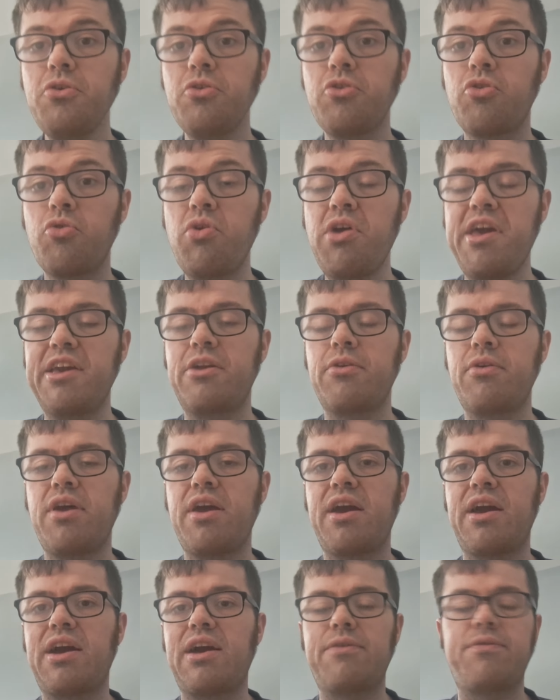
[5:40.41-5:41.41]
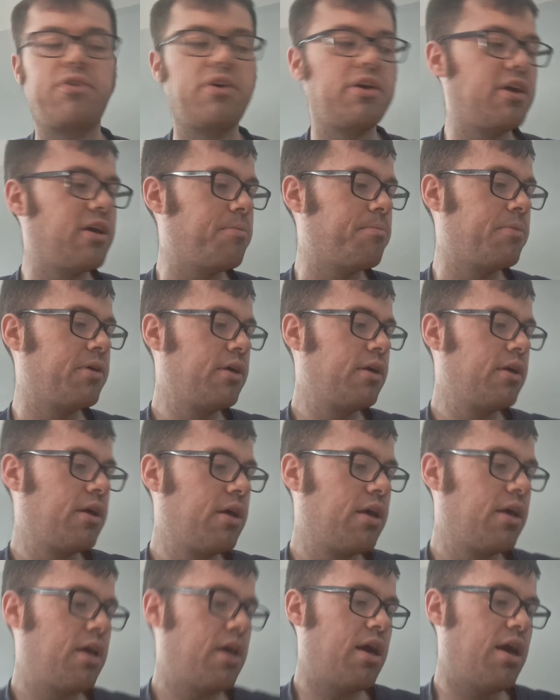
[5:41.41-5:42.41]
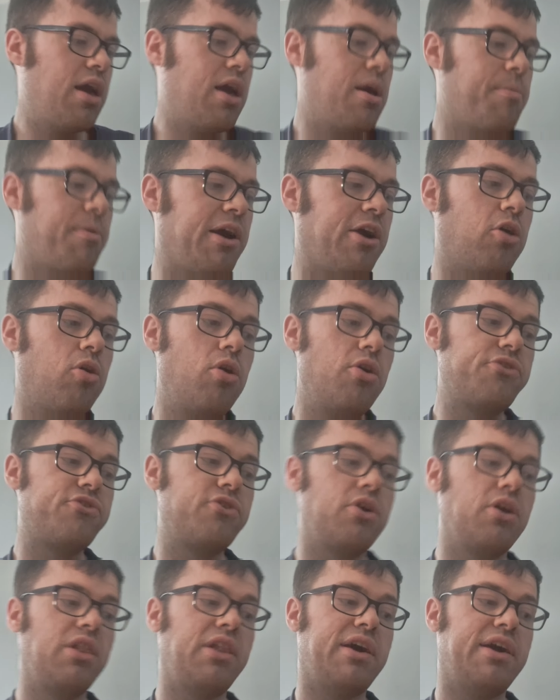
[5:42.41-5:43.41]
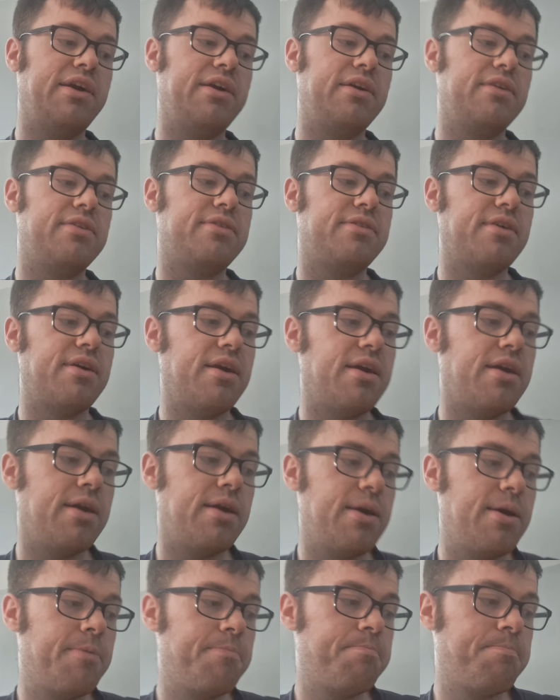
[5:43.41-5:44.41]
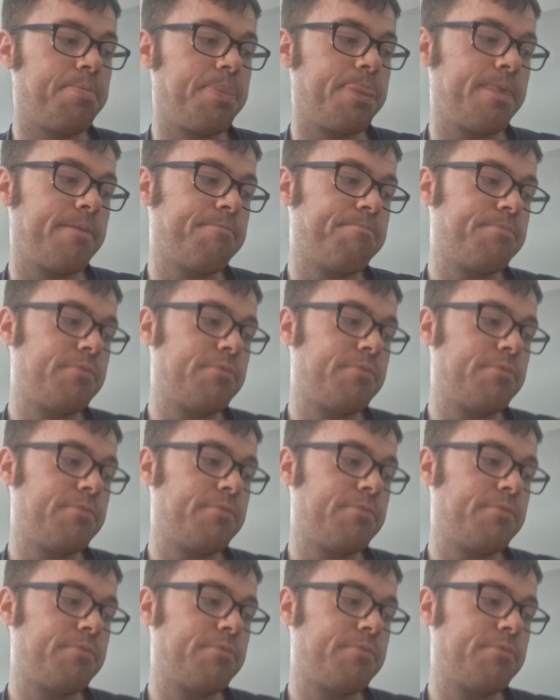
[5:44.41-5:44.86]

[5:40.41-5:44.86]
great half for him. I also liked Lasse